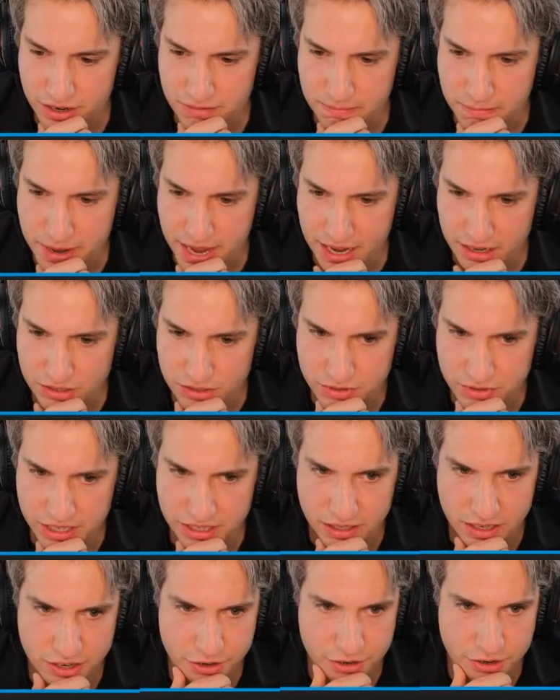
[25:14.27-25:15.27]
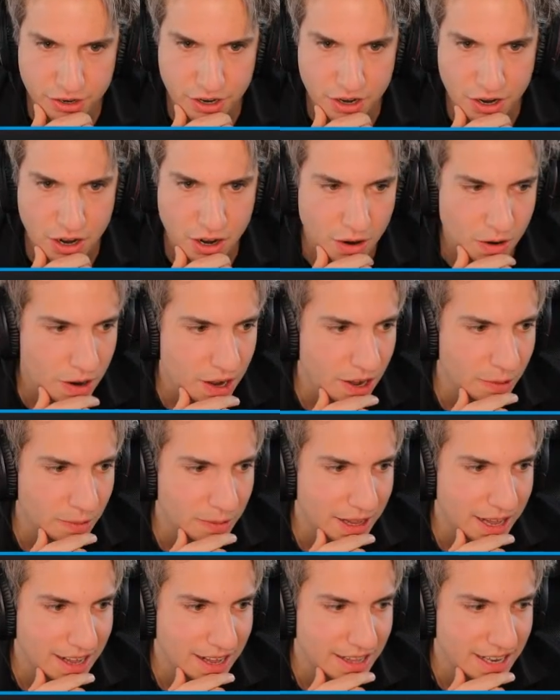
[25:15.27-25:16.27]
come back to it later.
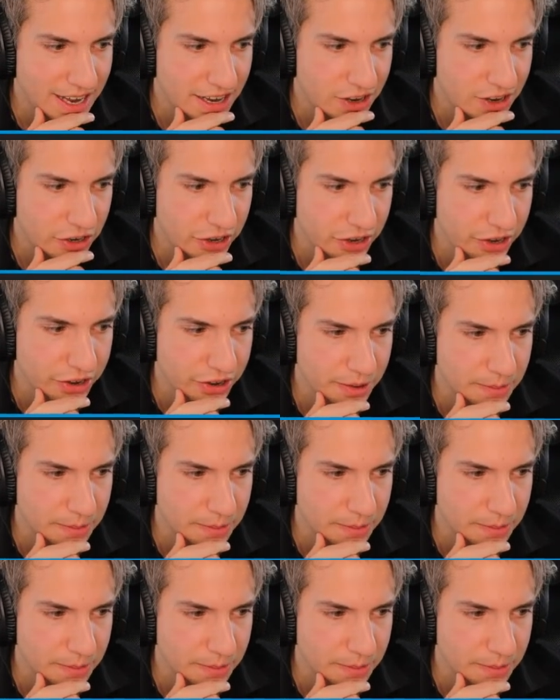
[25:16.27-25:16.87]
I'll add it,